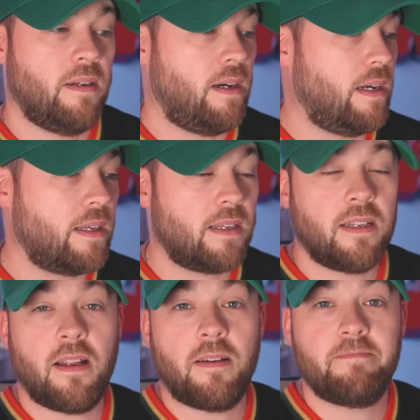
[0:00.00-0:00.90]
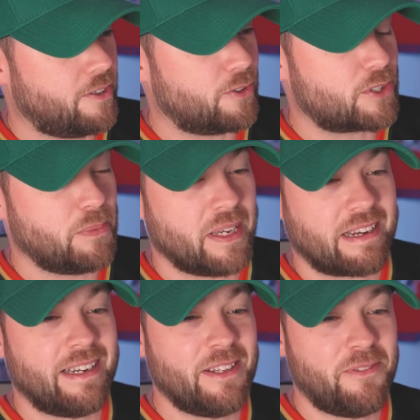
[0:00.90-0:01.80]
I like it a lot. Oh, there's going to be a
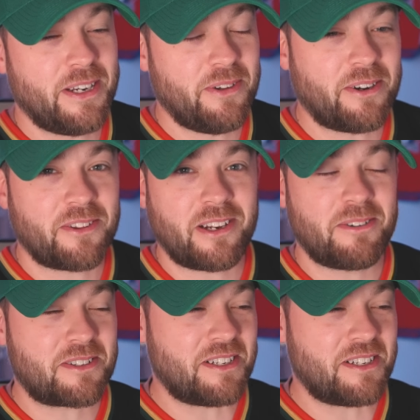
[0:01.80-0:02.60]
cut in the video here. I thought I was